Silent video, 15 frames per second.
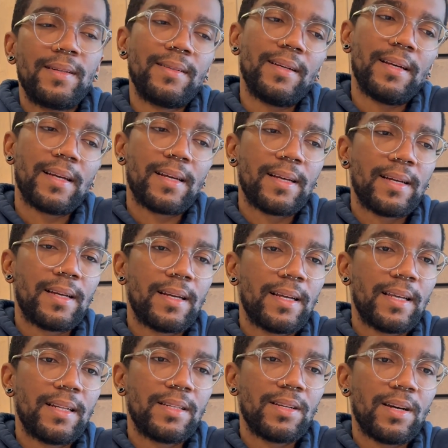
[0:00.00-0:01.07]
I
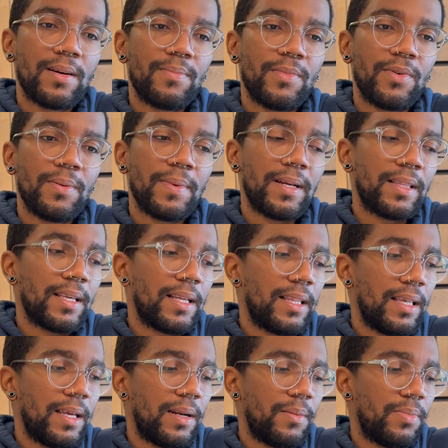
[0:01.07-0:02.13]
can talk more about that
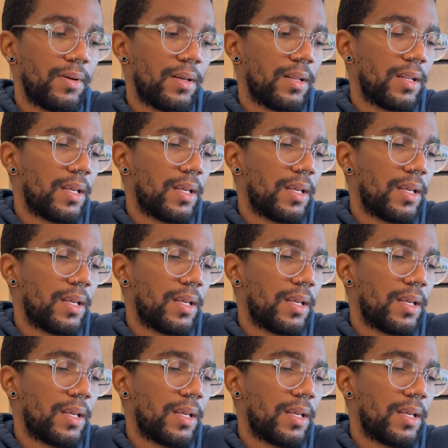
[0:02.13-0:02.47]
later, but